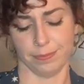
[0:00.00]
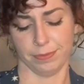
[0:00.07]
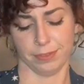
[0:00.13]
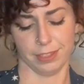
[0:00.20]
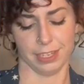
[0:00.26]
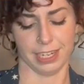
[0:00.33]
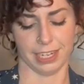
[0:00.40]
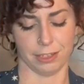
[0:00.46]

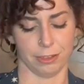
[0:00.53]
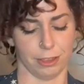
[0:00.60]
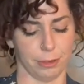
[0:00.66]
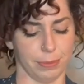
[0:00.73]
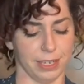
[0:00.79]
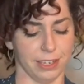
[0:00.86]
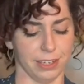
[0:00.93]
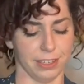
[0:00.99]
to dance with their
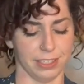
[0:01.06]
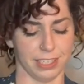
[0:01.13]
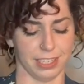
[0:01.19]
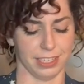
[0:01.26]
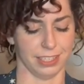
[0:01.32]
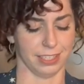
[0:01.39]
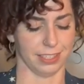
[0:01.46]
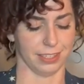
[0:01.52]
peers.
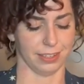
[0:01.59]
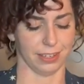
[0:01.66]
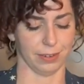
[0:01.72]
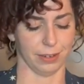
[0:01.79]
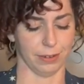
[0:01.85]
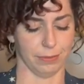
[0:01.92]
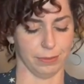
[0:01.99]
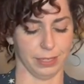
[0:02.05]
It's
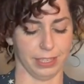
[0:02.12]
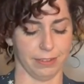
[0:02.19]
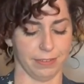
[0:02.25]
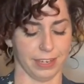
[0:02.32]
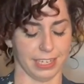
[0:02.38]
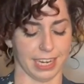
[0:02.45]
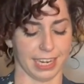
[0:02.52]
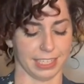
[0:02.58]
a really
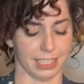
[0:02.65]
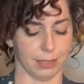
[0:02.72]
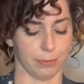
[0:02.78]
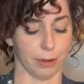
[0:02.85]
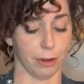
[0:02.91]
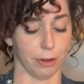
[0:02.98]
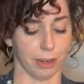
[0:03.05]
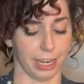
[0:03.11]
fantastic
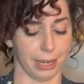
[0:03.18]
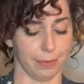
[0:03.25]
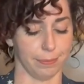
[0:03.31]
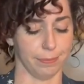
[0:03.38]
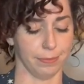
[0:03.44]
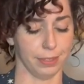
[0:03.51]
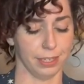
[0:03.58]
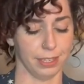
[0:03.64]
program,
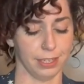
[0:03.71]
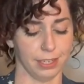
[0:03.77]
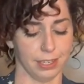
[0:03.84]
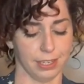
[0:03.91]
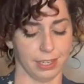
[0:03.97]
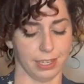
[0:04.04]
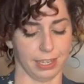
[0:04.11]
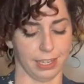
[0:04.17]

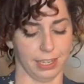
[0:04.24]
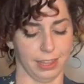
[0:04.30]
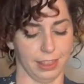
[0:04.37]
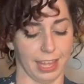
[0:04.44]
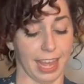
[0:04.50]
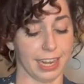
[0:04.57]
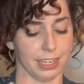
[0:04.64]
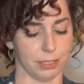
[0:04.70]
and
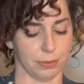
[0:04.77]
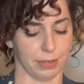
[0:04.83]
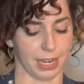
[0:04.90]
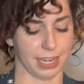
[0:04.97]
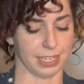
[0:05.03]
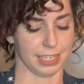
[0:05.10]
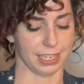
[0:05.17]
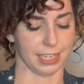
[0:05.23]
that is what I
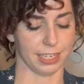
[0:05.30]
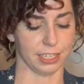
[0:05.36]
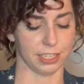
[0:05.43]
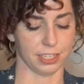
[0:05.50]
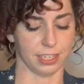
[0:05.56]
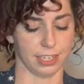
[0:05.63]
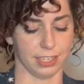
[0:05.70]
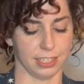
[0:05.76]
teach.
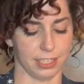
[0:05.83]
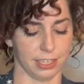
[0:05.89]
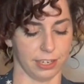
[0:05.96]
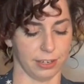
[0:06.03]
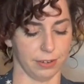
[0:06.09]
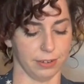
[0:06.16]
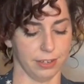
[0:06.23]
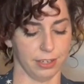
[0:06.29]
And
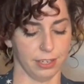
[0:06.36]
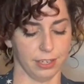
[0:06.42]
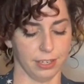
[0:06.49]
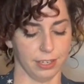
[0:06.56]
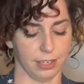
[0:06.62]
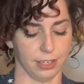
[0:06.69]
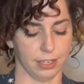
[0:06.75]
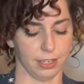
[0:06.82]
so
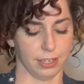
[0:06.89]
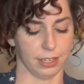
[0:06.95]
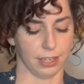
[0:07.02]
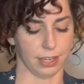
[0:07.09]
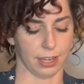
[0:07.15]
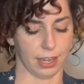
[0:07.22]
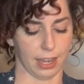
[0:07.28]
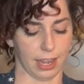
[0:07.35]

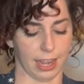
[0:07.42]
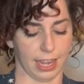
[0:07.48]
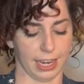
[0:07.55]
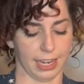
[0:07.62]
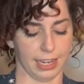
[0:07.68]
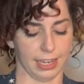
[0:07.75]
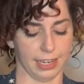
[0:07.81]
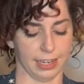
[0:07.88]

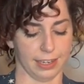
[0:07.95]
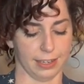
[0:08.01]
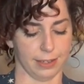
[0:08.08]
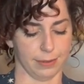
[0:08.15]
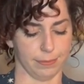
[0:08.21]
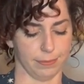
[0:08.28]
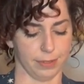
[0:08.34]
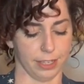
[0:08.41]
I,
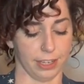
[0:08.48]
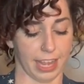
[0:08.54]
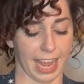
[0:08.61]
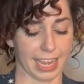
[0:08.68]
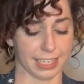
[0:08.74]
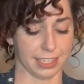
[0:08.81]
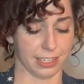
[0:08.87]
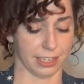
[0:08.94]

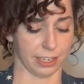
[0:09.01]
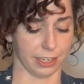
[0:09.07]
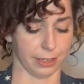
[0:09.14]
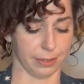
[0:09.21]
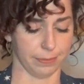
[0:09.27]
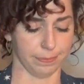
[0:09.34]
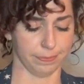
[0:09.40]
last year,